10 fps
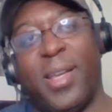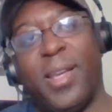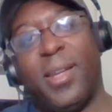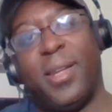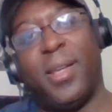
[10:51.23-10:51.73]

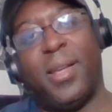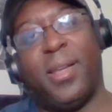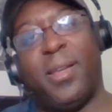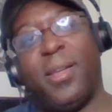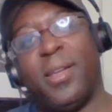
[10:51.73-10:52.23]
and
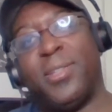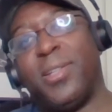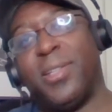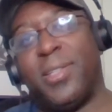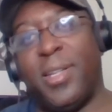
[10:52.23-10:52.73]
as you
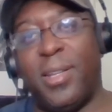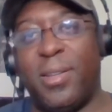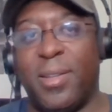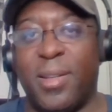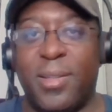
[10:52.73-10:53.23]
can see,
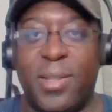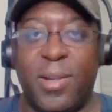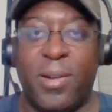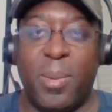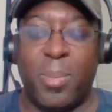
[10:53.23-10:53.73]

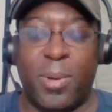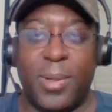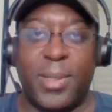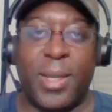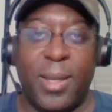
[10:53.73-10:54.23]
Tierney,
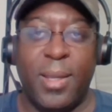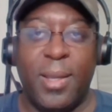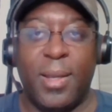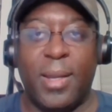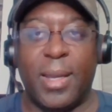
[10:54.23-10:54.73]
Partey,
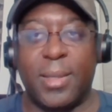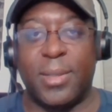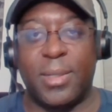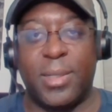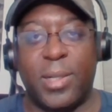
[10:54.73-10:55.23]

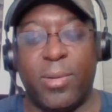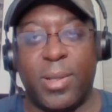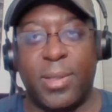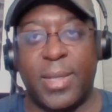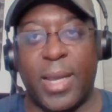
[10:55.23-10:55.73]
Lacazette, Cedric,
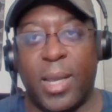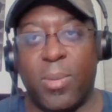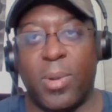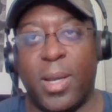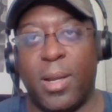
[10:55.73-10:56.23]
and Saka
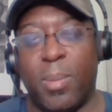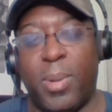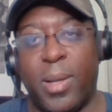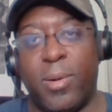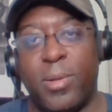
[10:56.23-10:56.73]
were kind of the
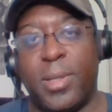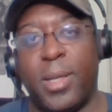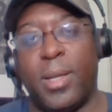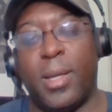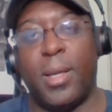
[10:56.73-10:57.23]
players
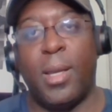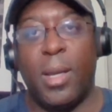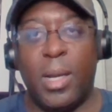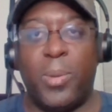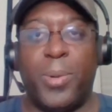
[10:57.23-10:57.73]
that I
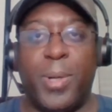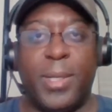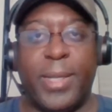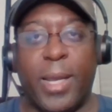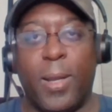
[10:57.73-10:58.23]
wanted to
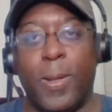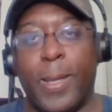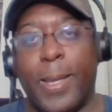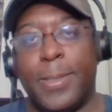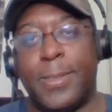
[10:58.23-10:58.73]
take a
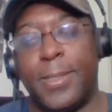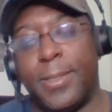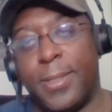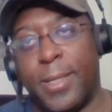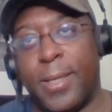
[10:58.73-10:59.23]
look at.
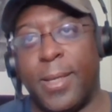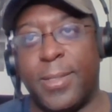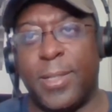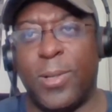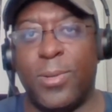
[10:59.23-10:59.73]
And as
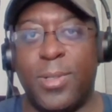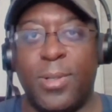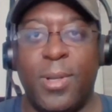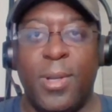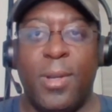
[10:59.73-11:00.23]
I told you,
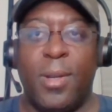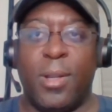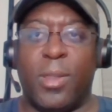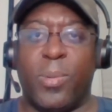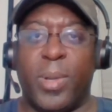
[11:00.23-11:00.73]

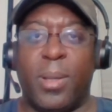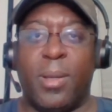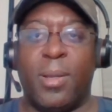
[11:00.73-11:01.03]
the three